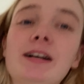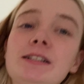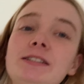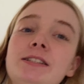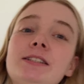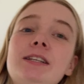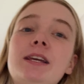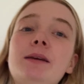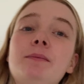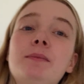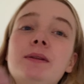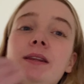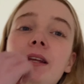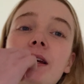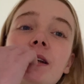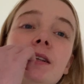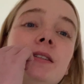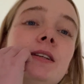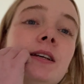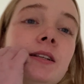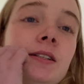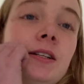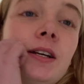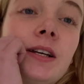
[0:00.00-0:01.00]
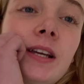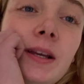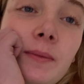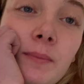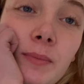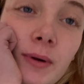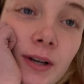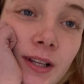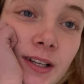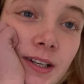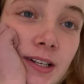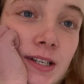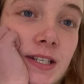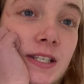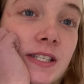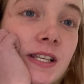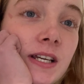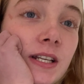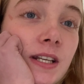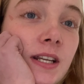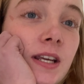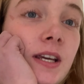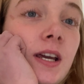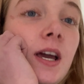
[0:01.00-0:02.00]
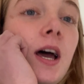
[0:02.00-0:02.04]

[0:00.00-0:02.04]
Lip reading: scheme of things, it's looking pretty decent.